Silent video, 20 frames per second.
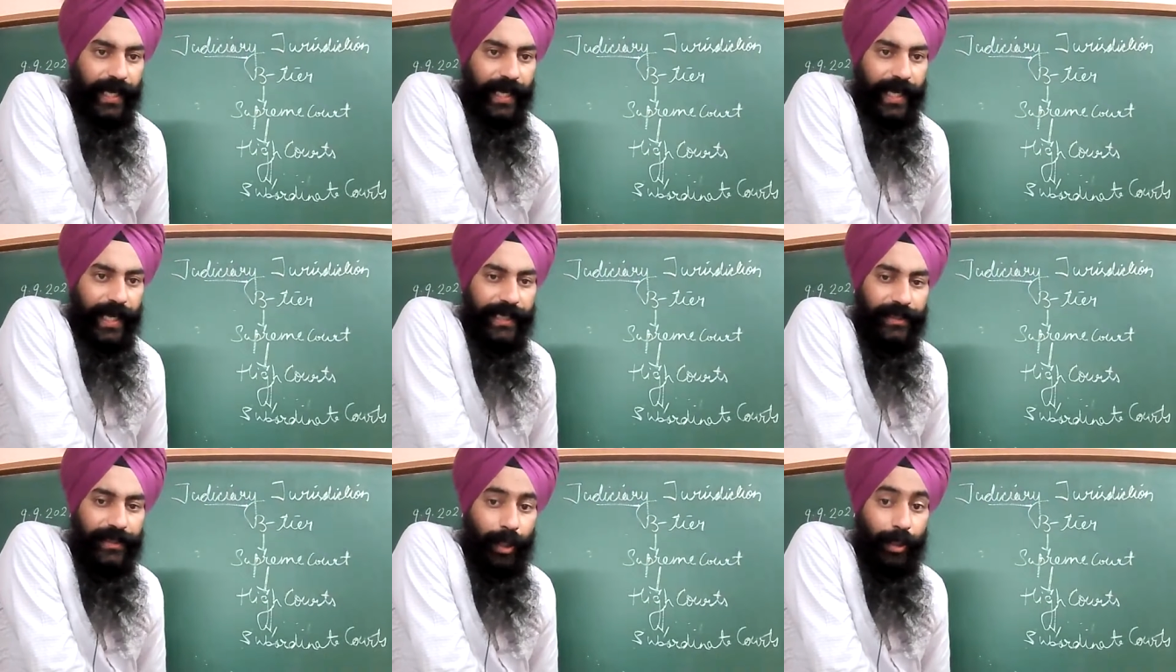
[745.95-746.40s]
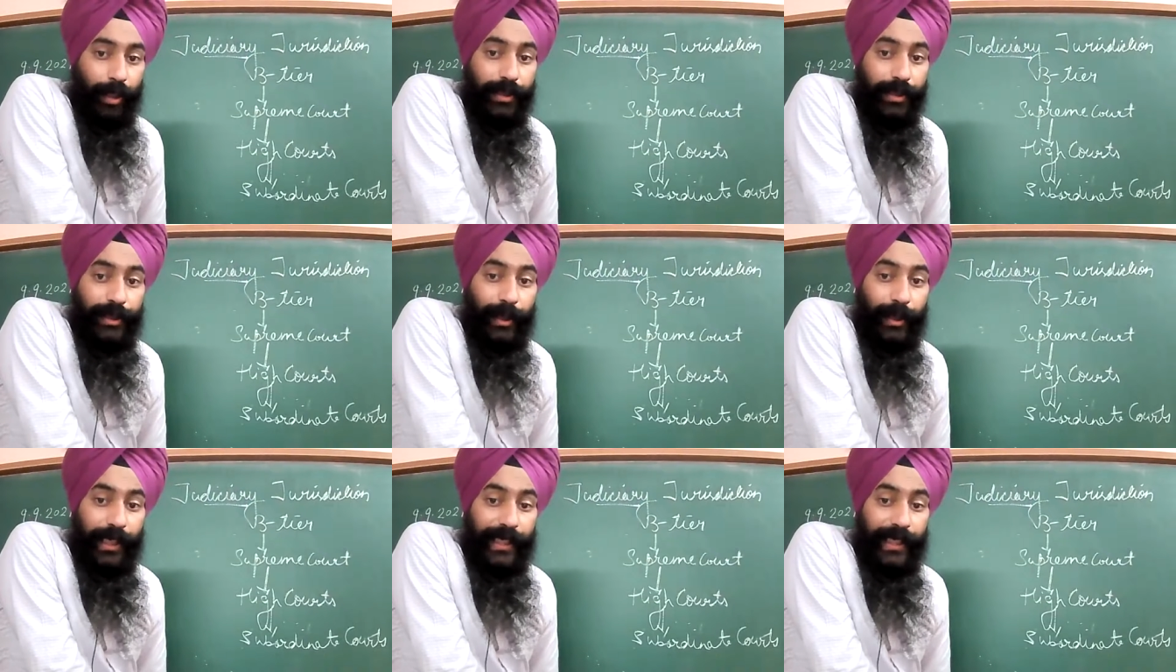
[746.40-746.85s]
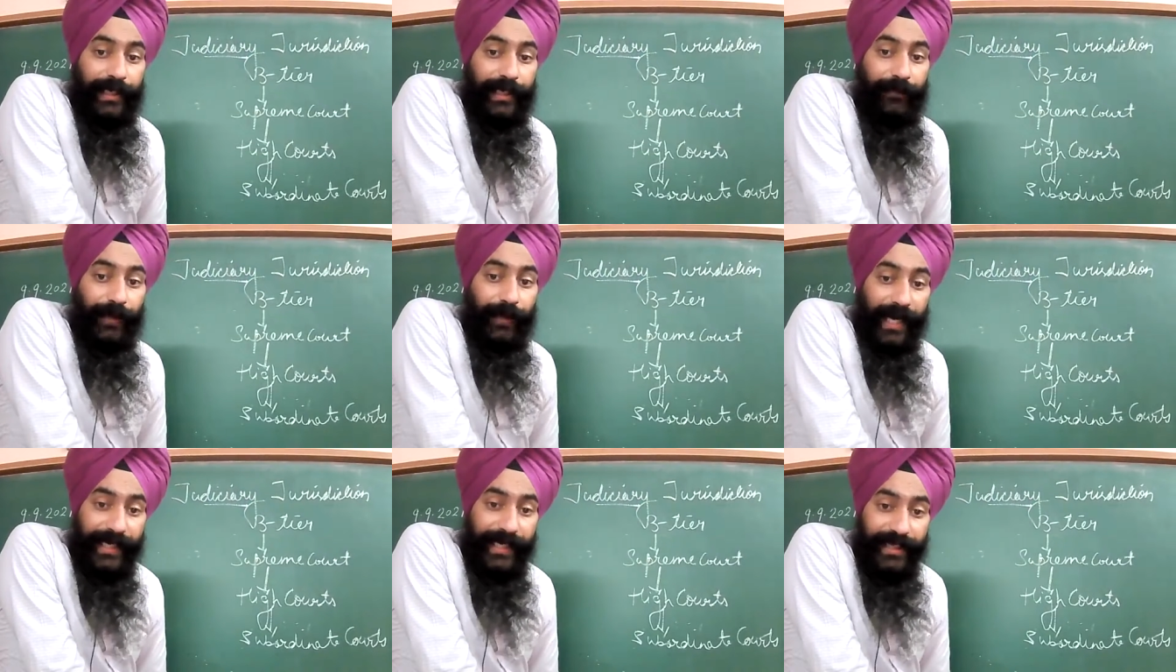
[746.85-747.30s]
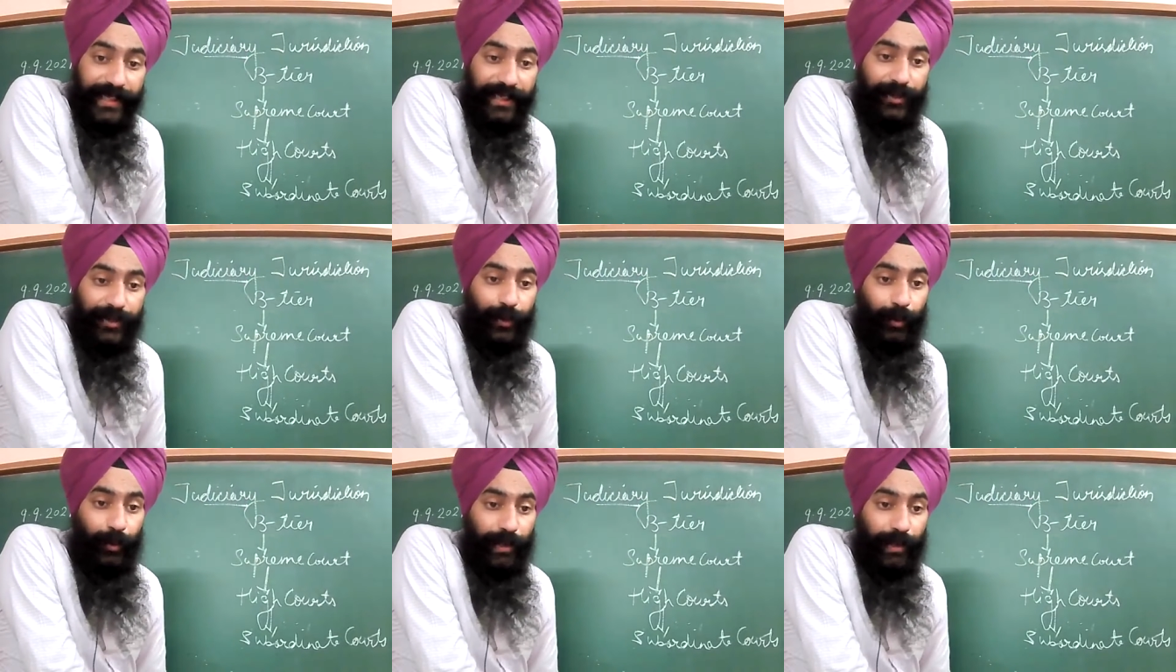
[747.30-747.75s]
has also
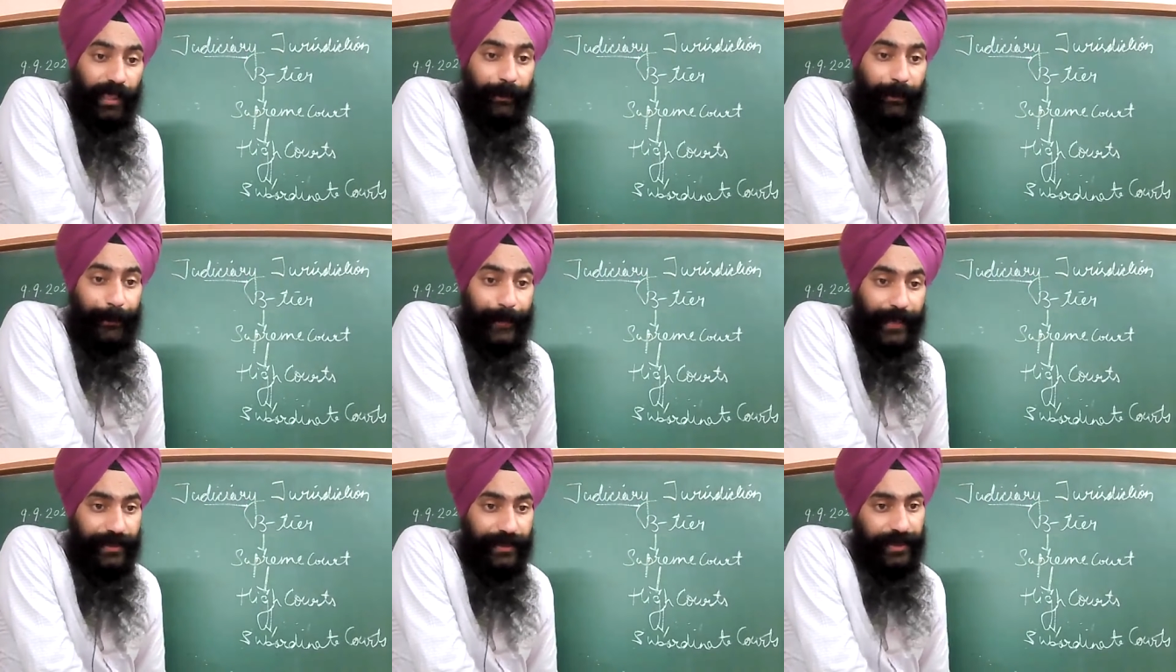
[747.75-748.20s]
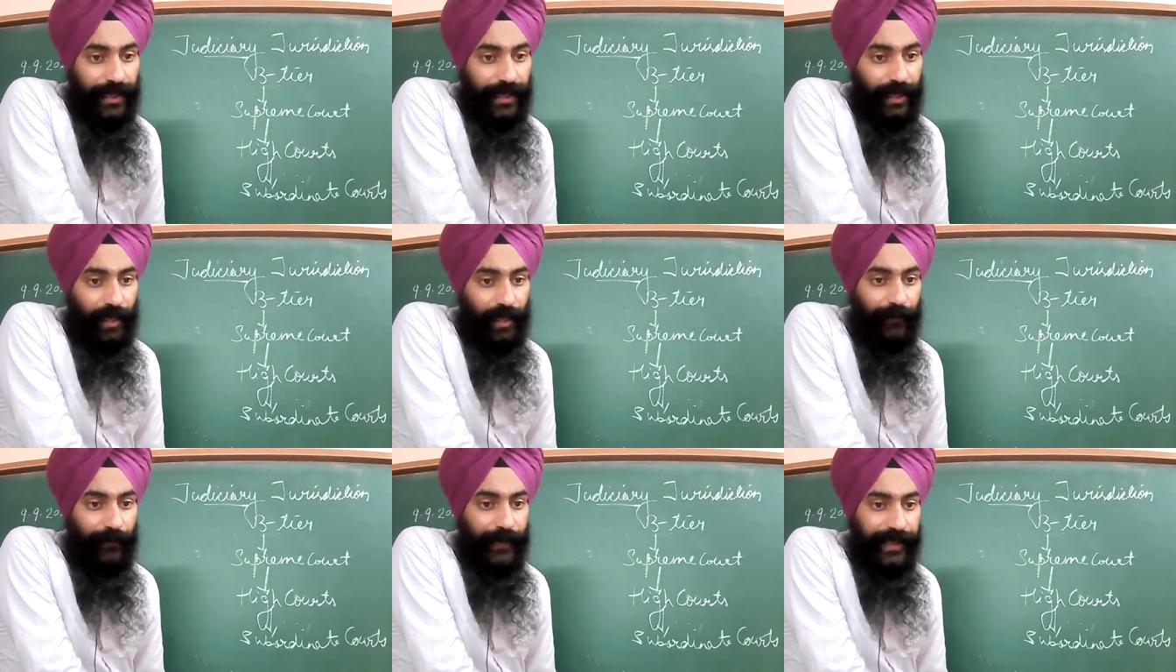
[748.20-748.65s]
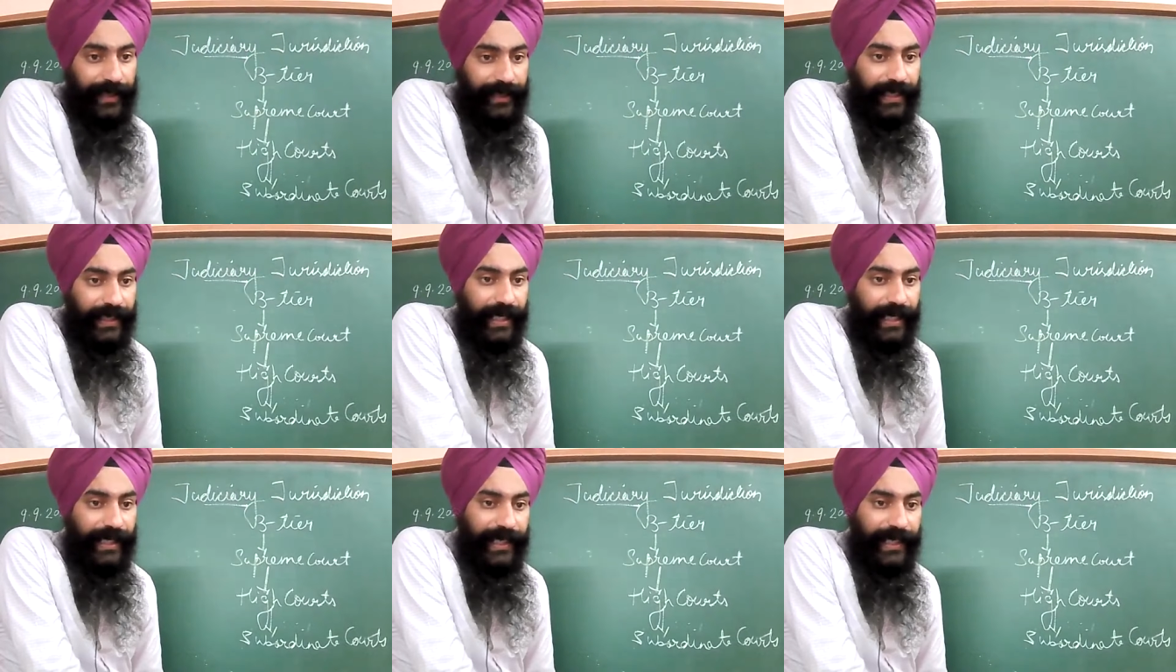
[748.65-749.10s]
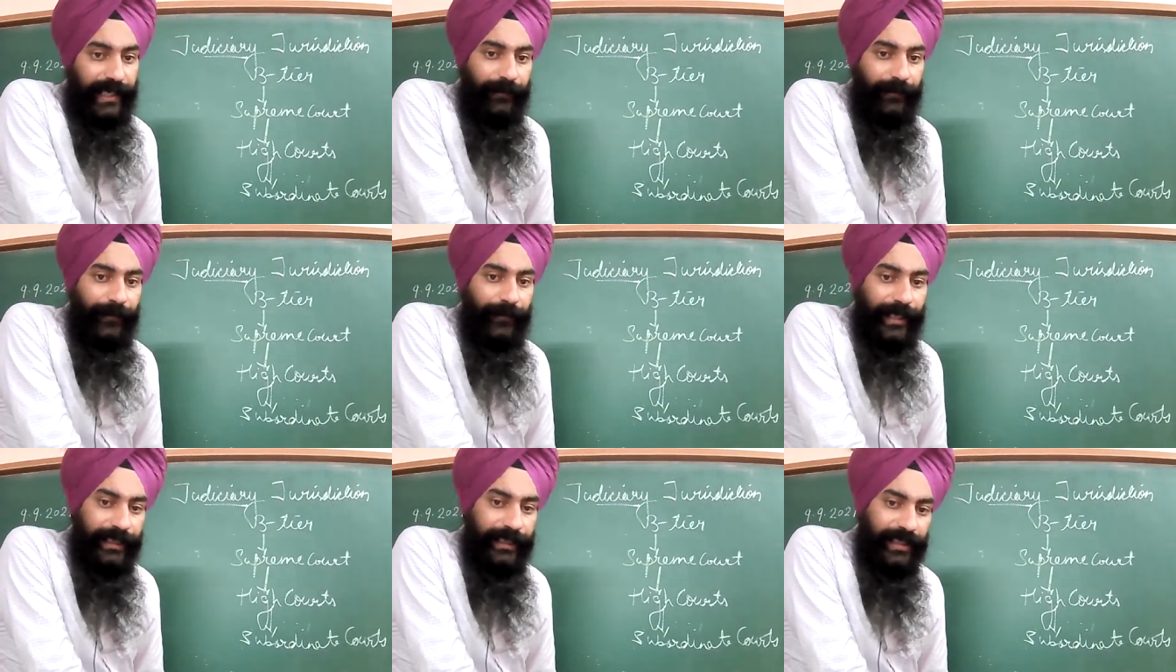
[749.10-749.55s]
advised to the President of India in
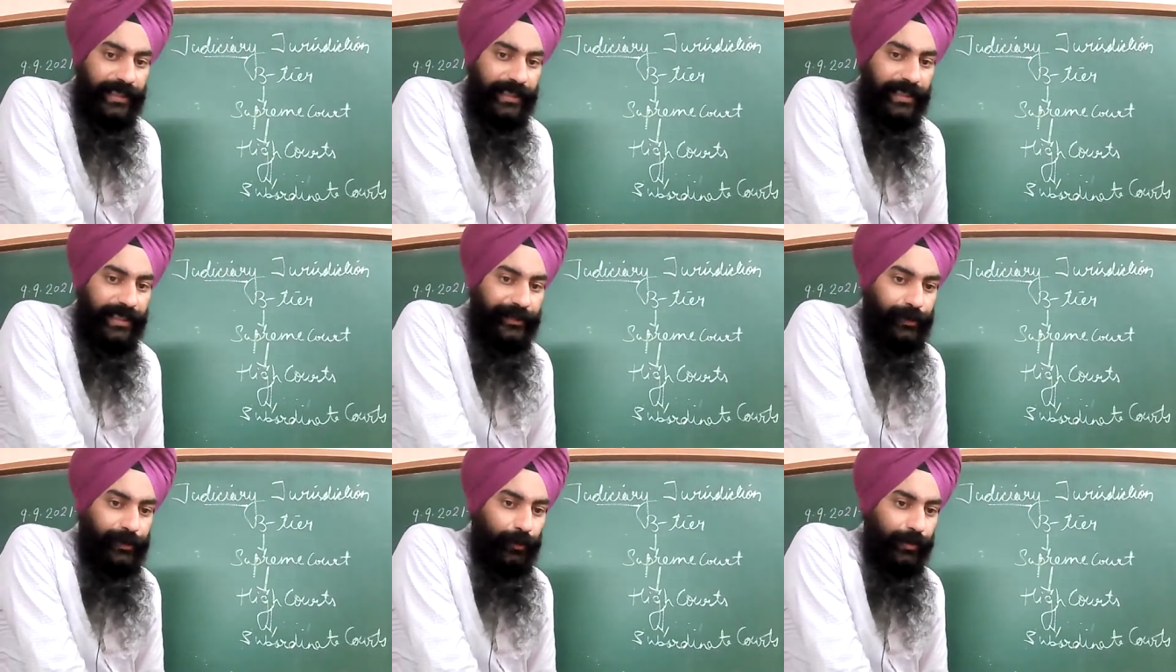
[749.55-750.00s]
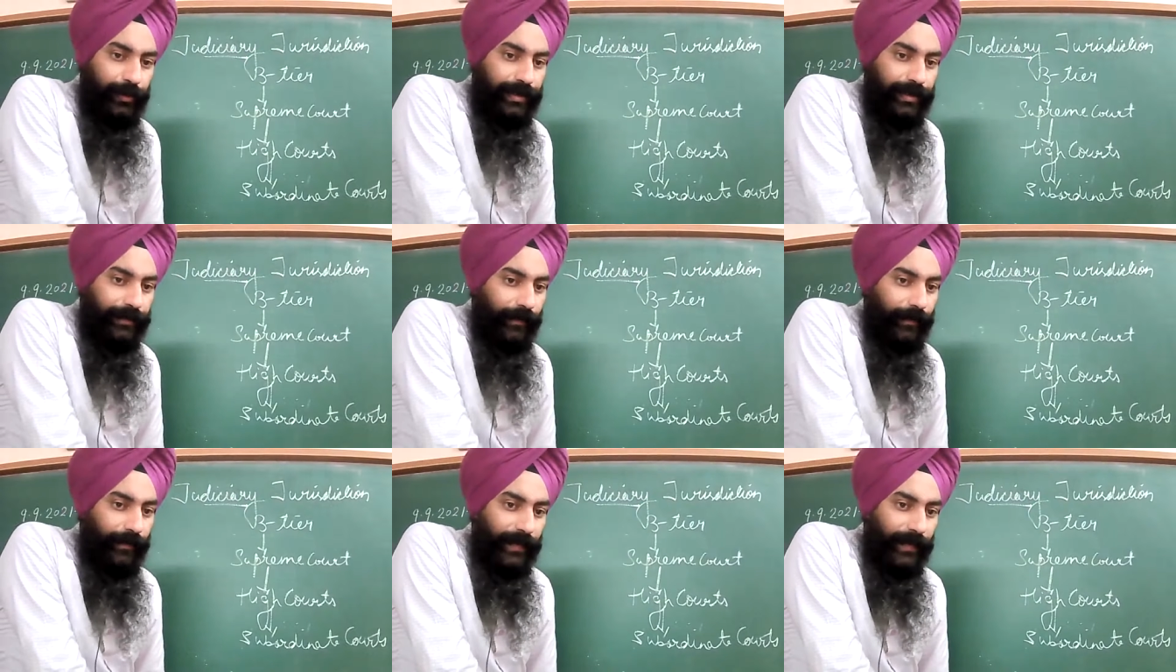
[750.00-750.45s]
various issues.